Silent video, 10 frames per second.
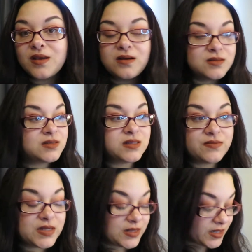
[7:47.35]
I'll just
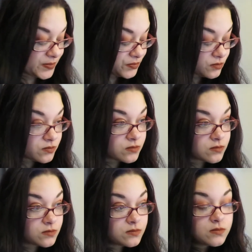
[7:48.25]
leave it like
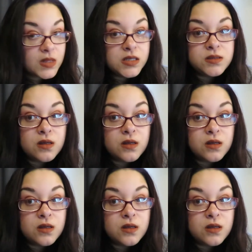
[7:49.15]
that.